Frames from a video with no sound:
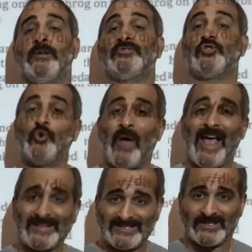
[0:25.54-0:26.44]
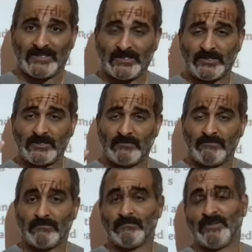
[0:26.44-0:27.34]
Two X's
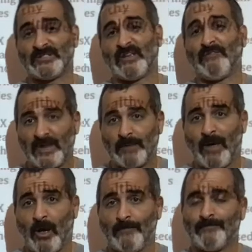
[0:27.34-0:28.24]
is a female.